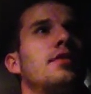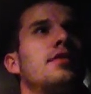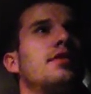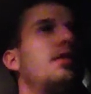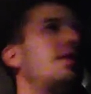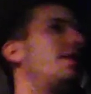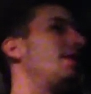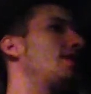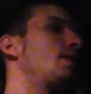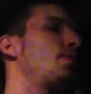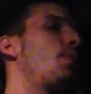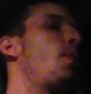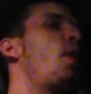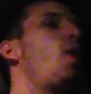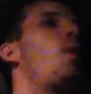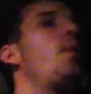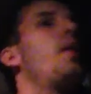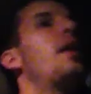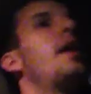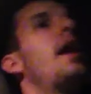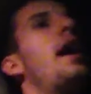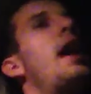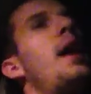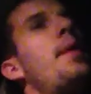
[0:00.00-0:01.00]
to this mall,
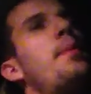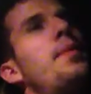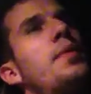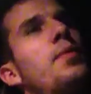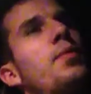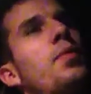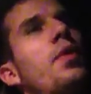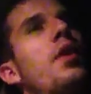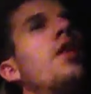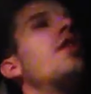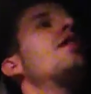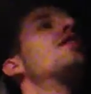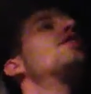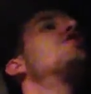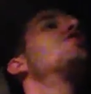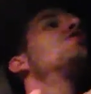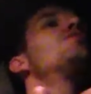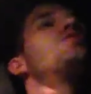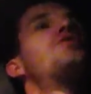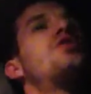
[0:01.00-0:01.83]
what happened, where did you